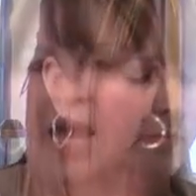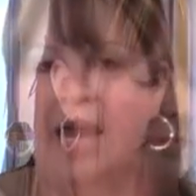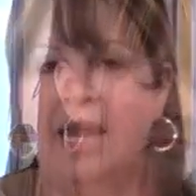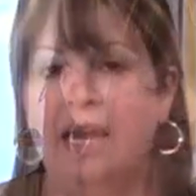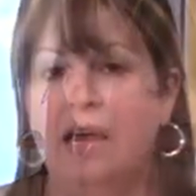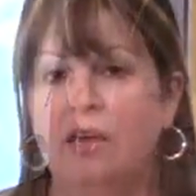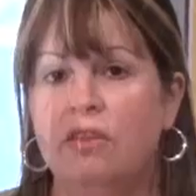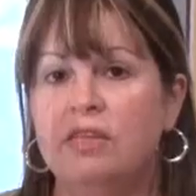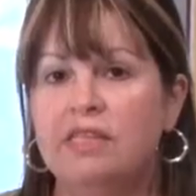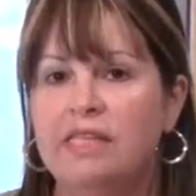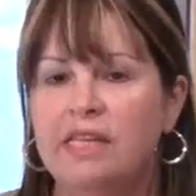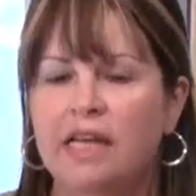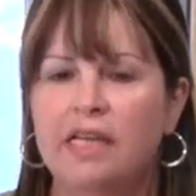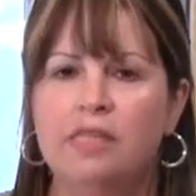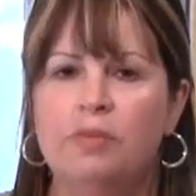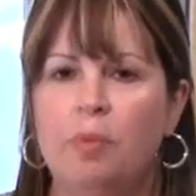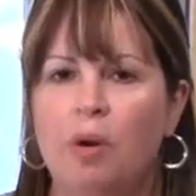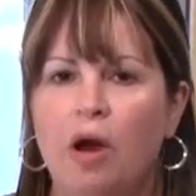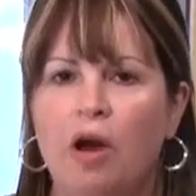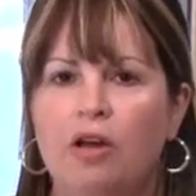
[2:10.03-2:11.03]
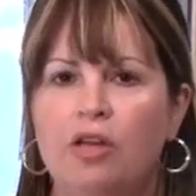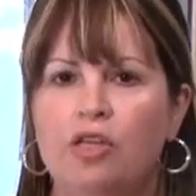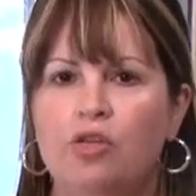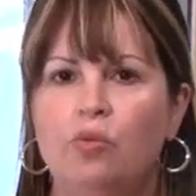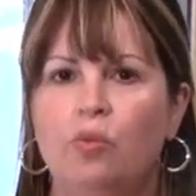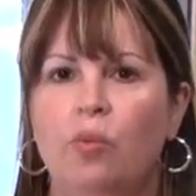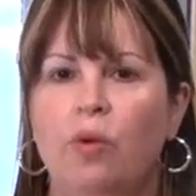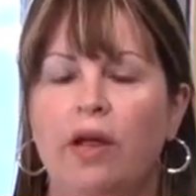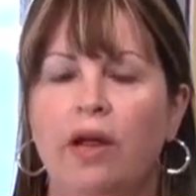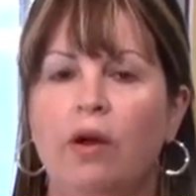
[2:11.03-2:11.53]
And now this next part is
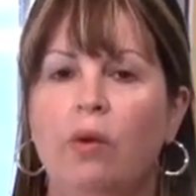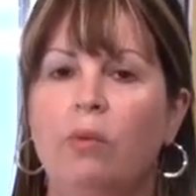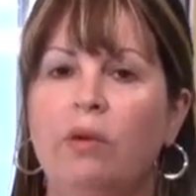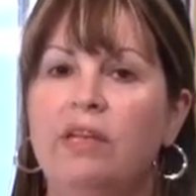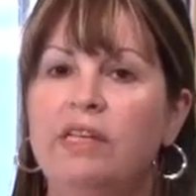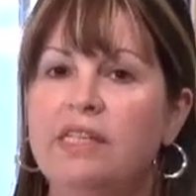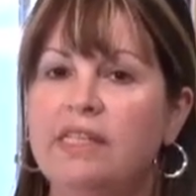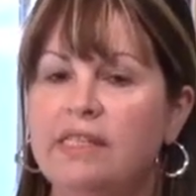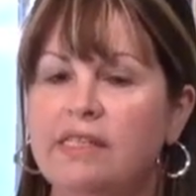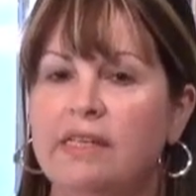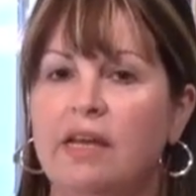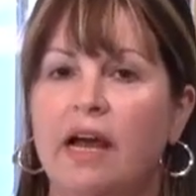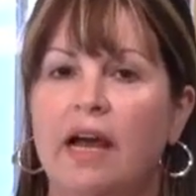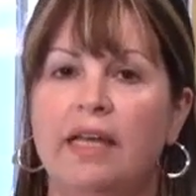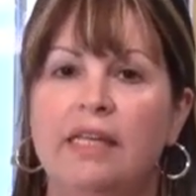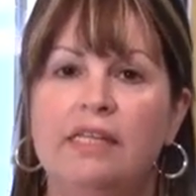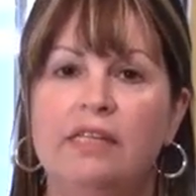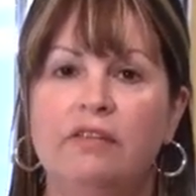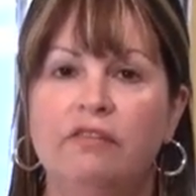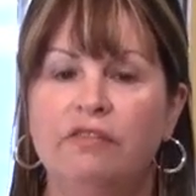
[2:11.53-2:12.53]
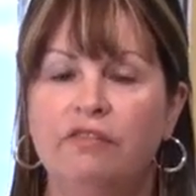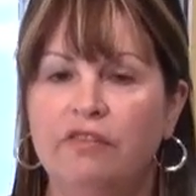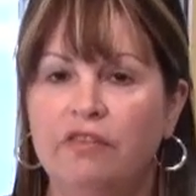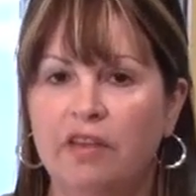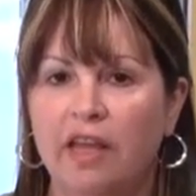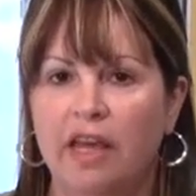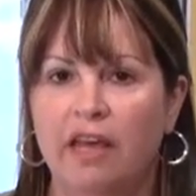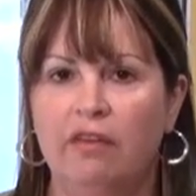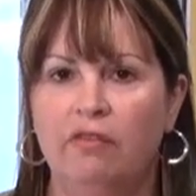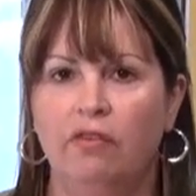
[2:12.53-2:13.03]
where we decide to
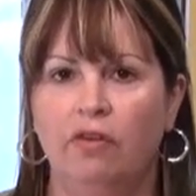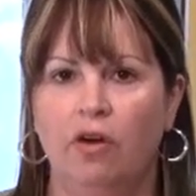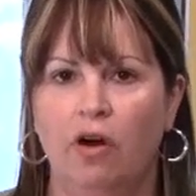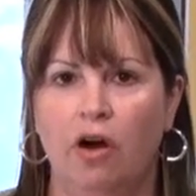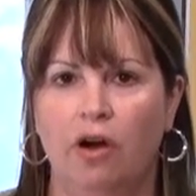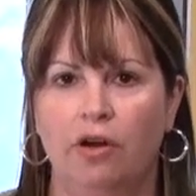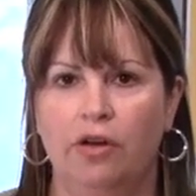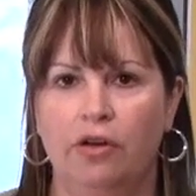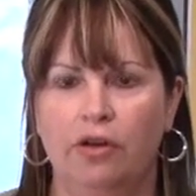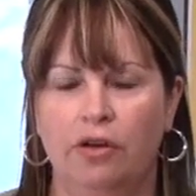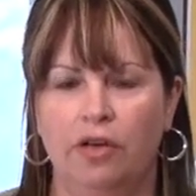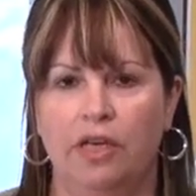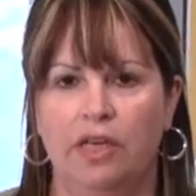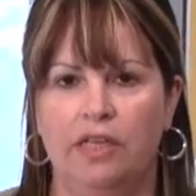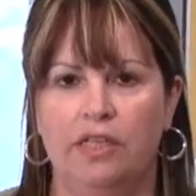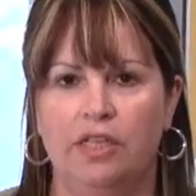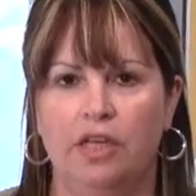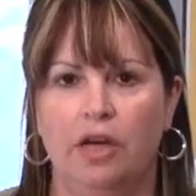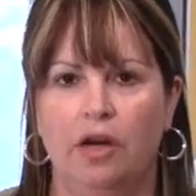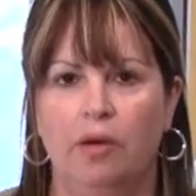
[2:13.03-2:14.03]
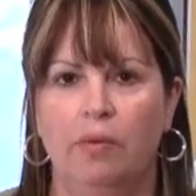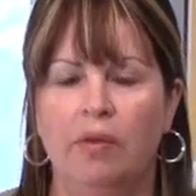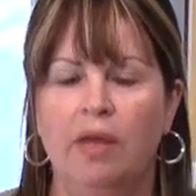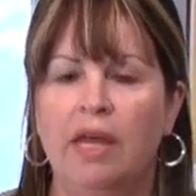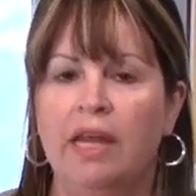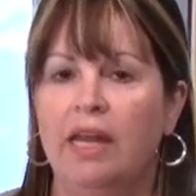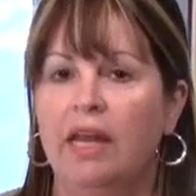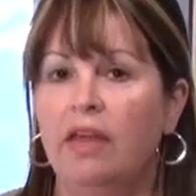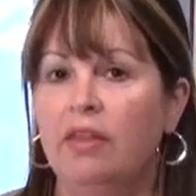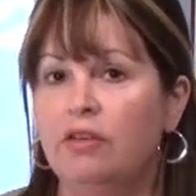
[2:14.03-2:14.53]
flavor our cookie dough.
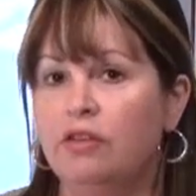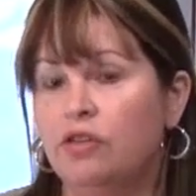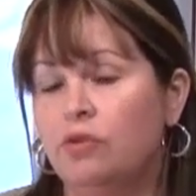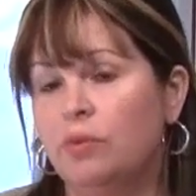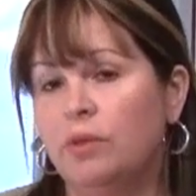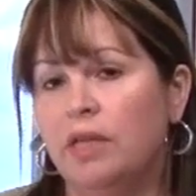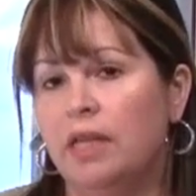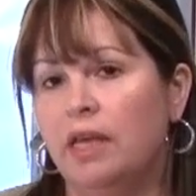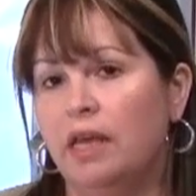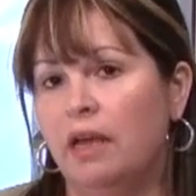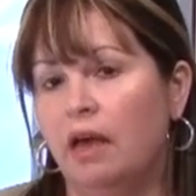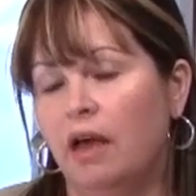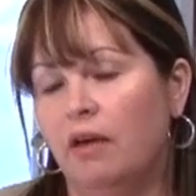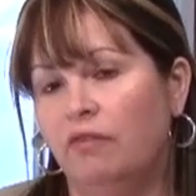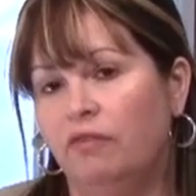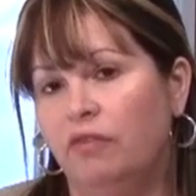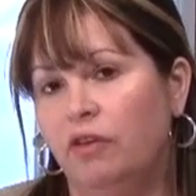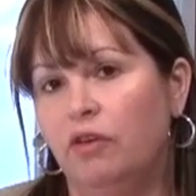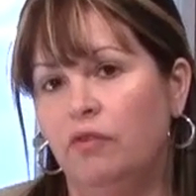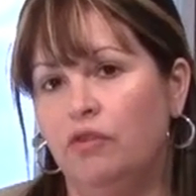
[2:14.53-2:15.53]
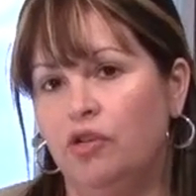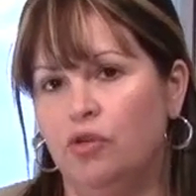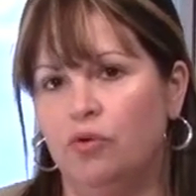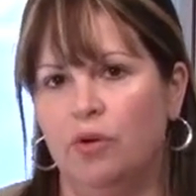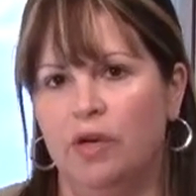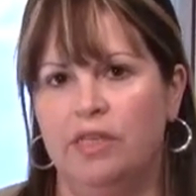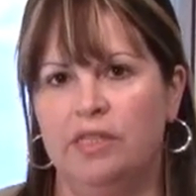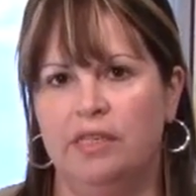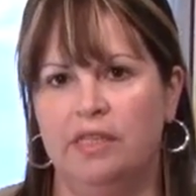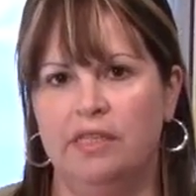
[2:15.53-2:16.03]
Now there's really a few
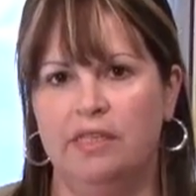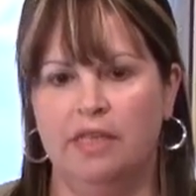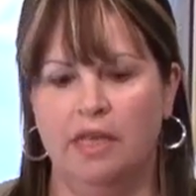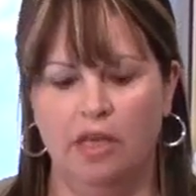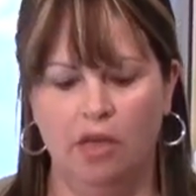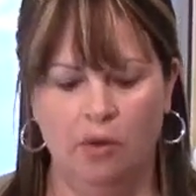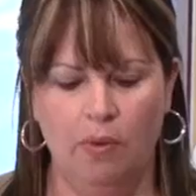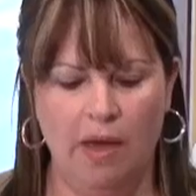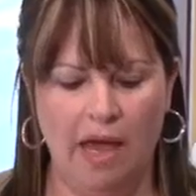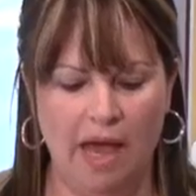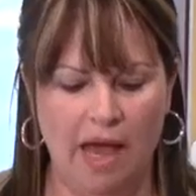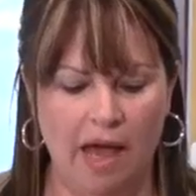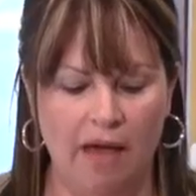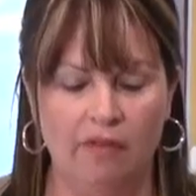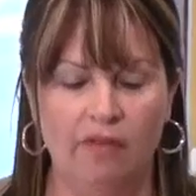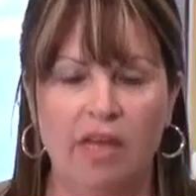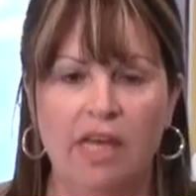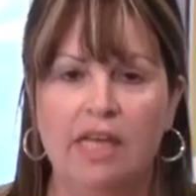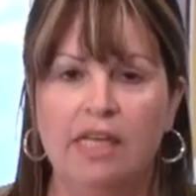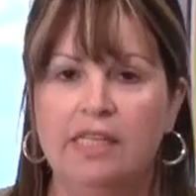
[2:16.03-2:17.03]
choices that you have.